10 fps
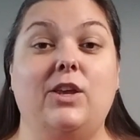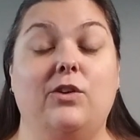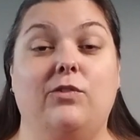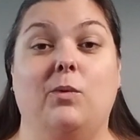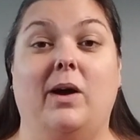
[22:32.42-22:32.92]

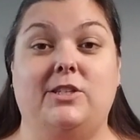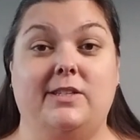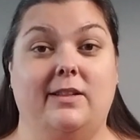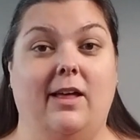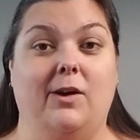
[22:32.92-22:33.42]
Thank you
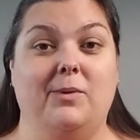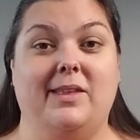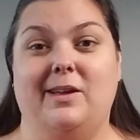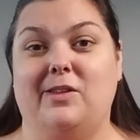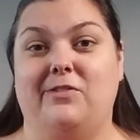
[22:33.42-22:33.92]
for watching
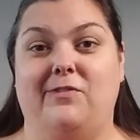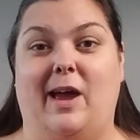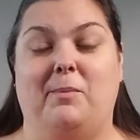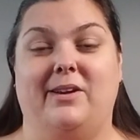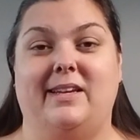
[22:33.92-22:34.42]
along with
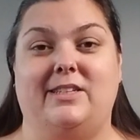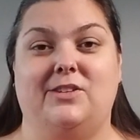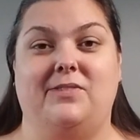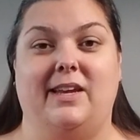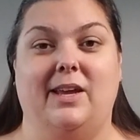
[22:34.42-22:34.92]
another
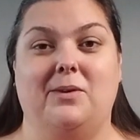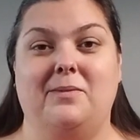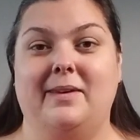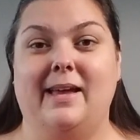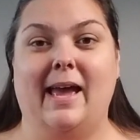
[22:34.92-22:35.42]
Fabric Ninja
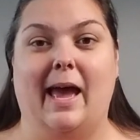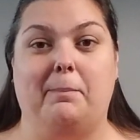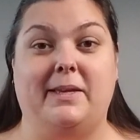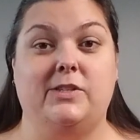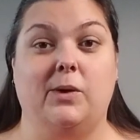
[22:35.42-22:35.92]
video.
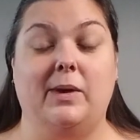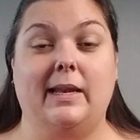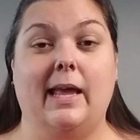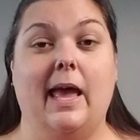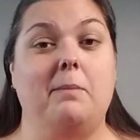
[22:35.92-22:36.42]

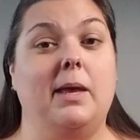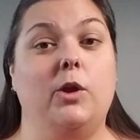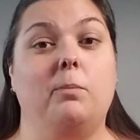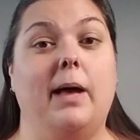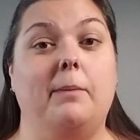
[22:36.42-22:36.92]
Happy sewing,
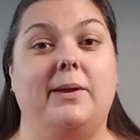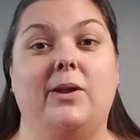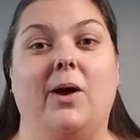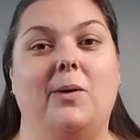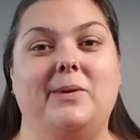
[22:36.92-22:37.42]
and may
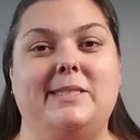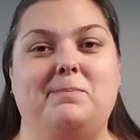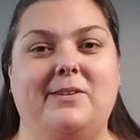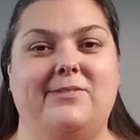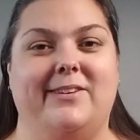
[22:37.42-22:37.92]
your bobbin
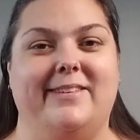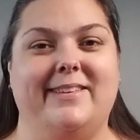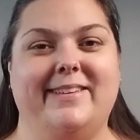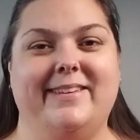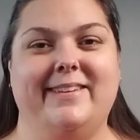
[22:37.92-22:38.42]
always
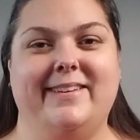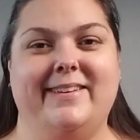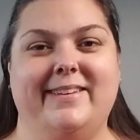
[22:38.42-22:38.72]
be full.